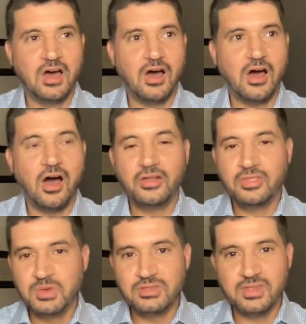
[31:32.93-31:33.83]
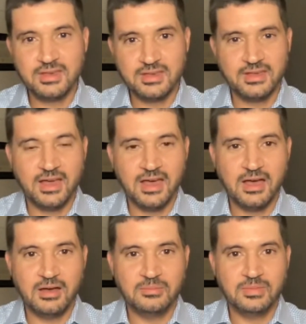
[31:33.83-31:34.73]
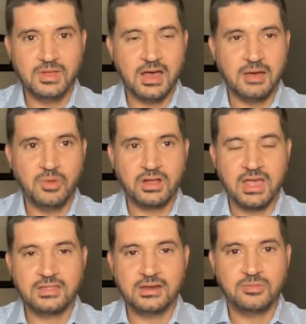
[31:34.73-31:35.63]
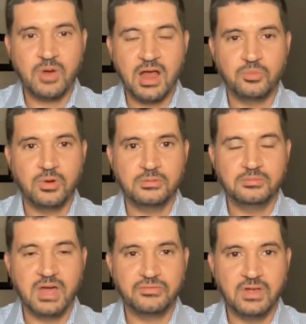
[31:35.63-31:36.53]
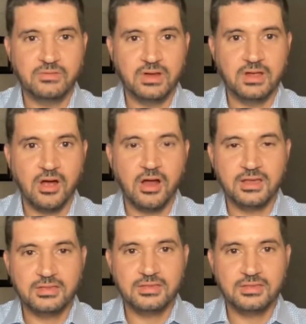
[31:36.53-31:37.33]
all the music. Mark Anthony is probably my favorite artist,